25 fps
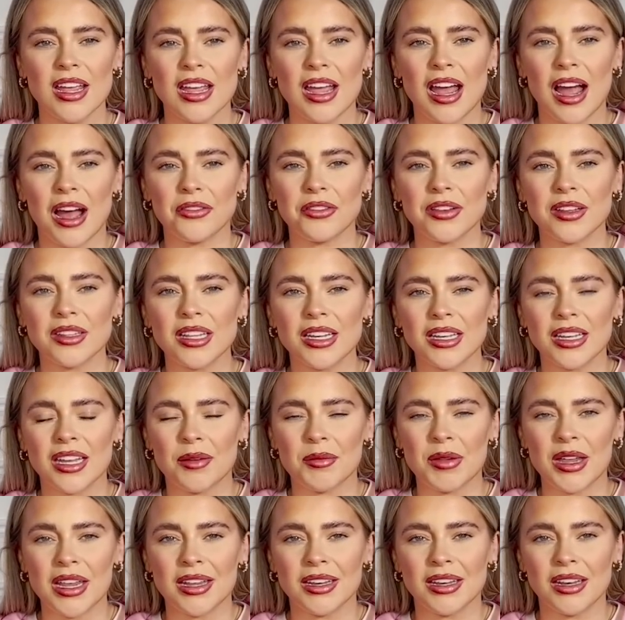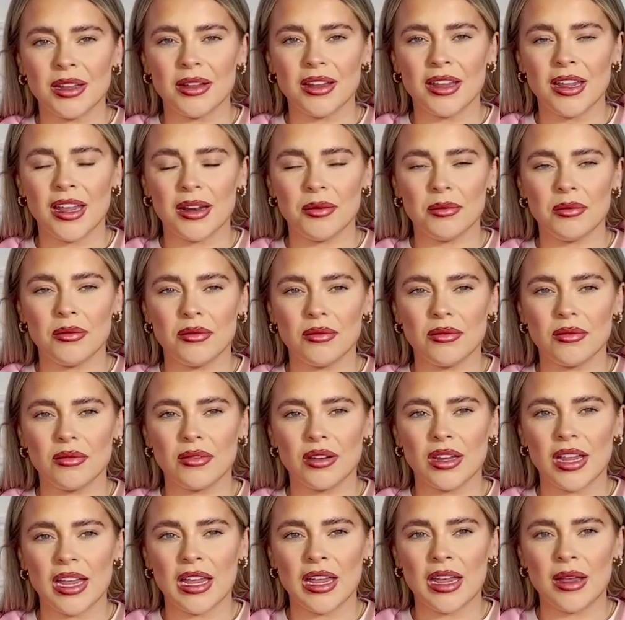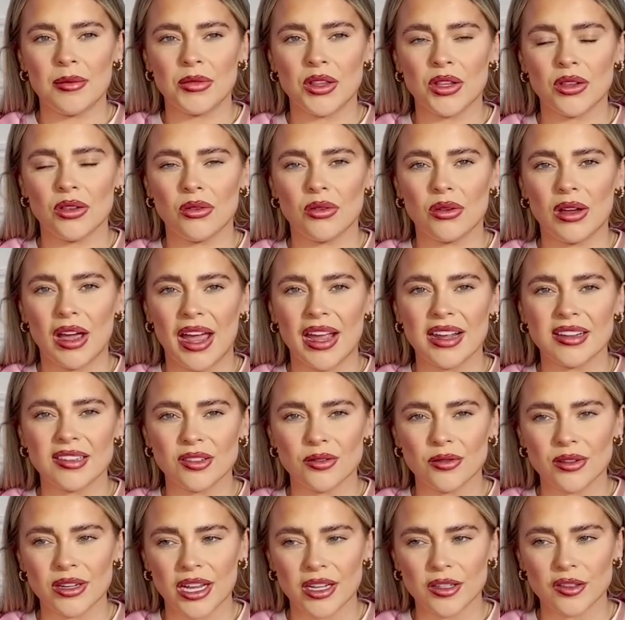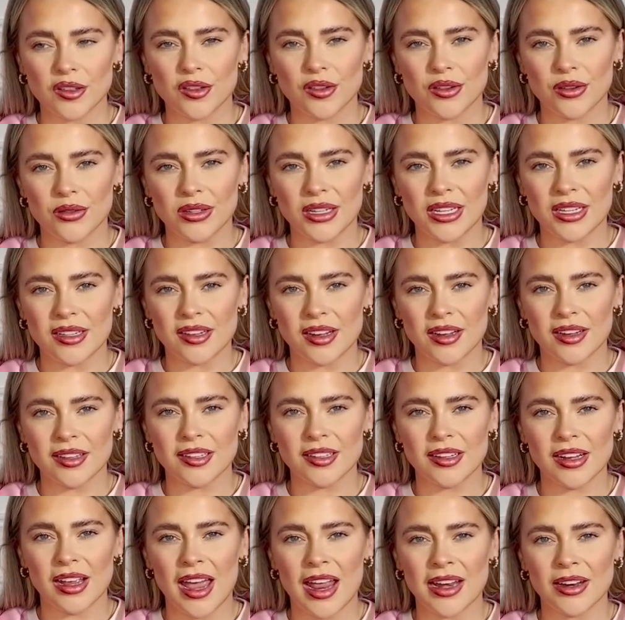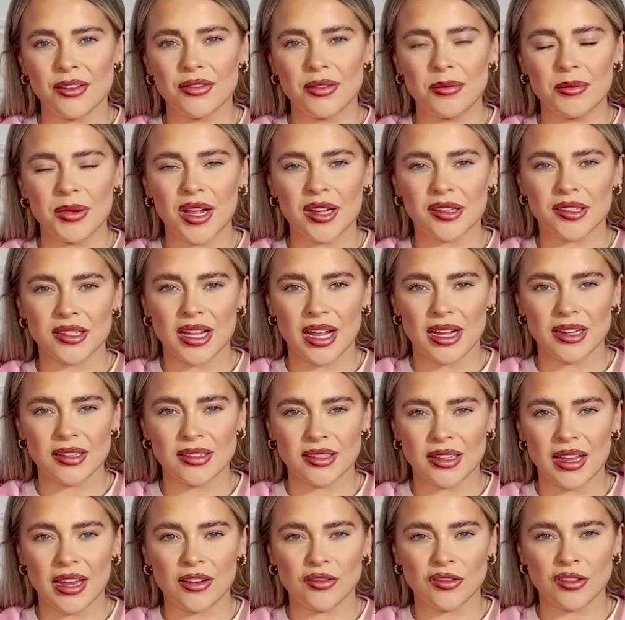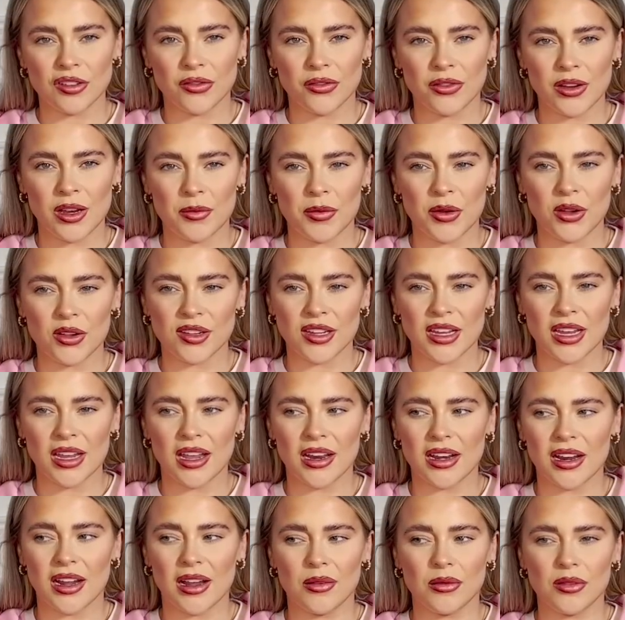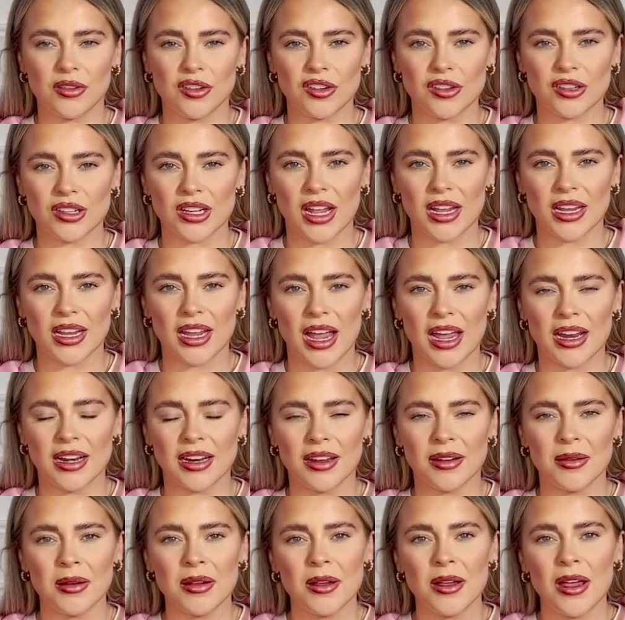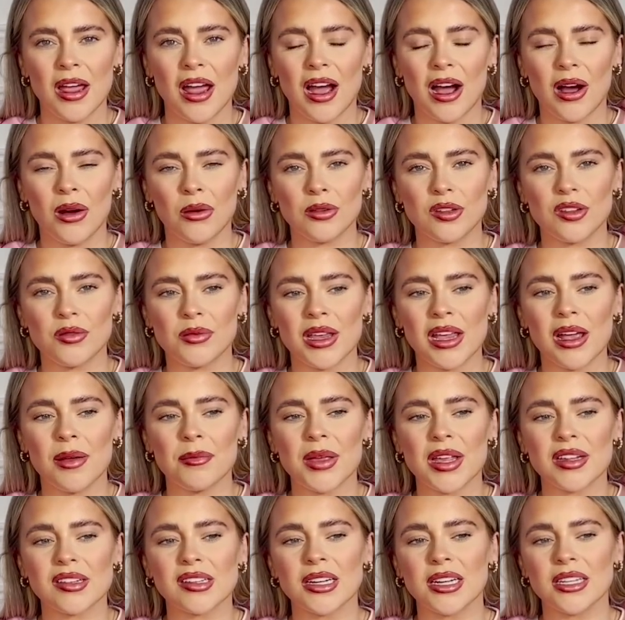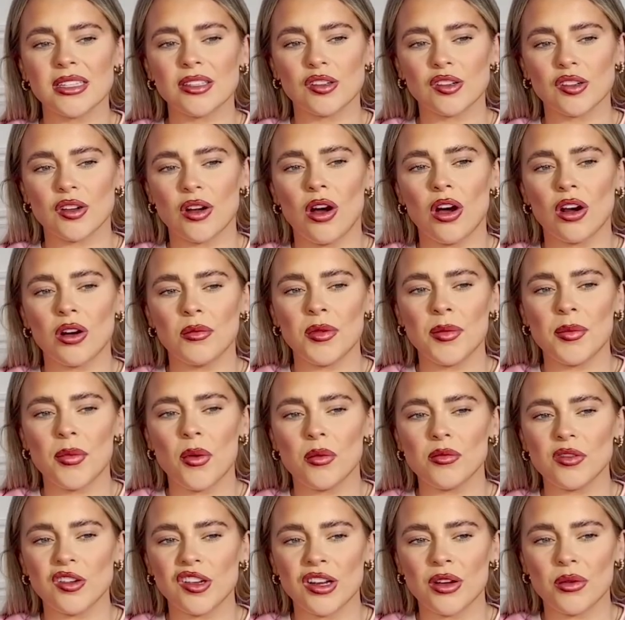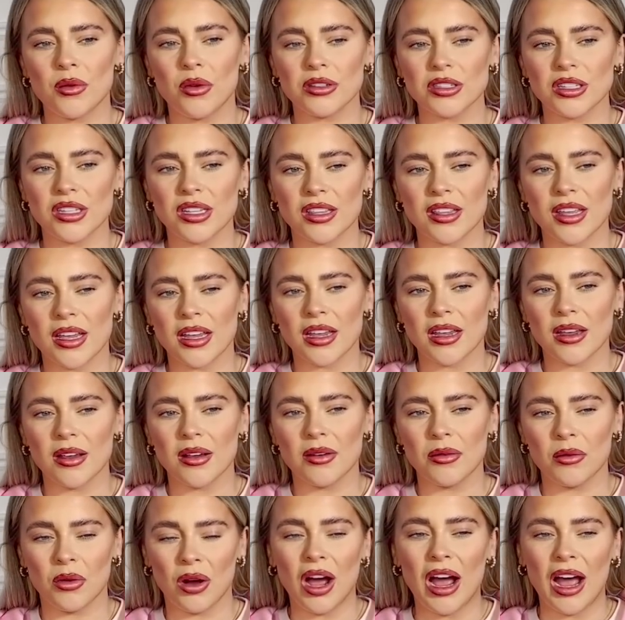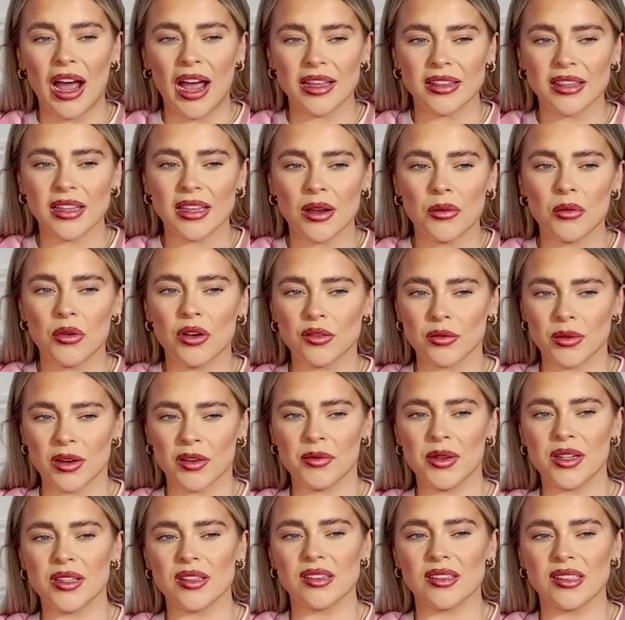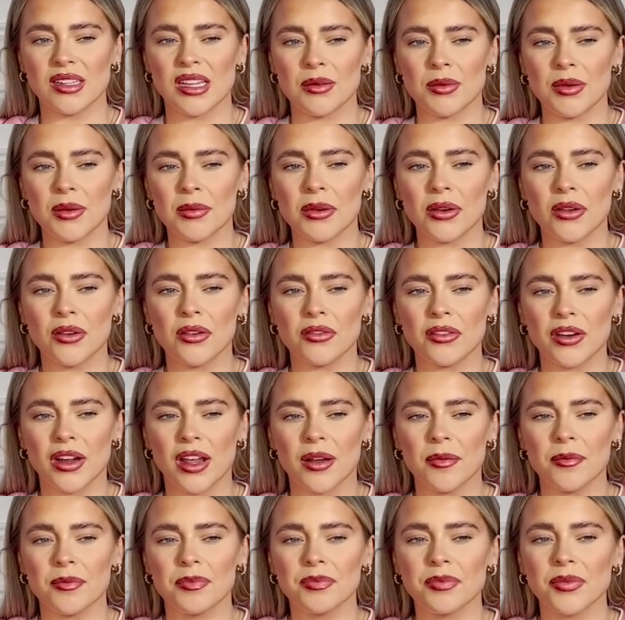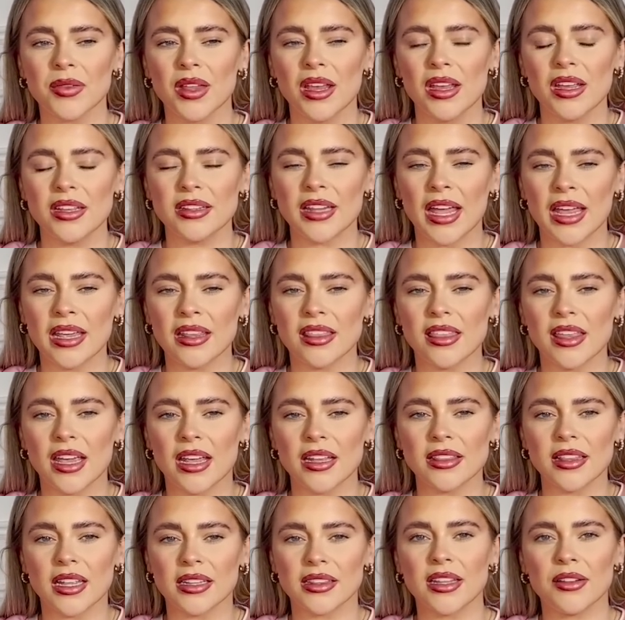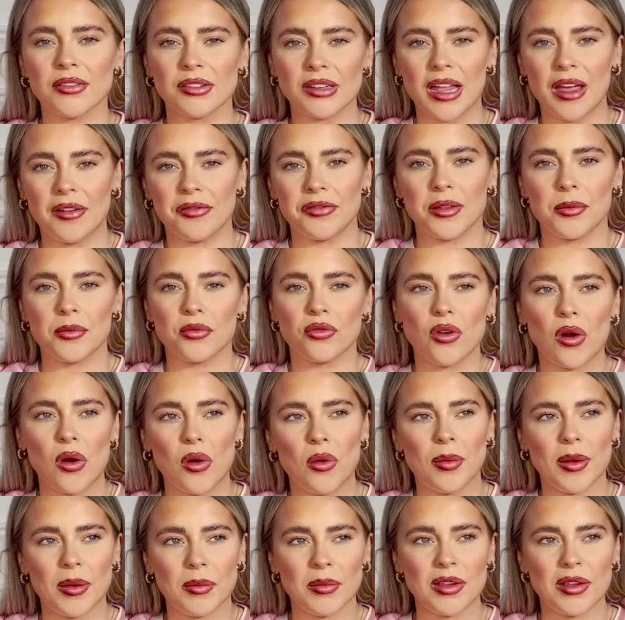I think the limit in the UK is something like 2 litres. Anything past that is dangerous for your body, and I was just like getting it out of me. And basically, the scar on my bum cheek, what I think it was when I've been to see people over there, they think that they've left the probe in me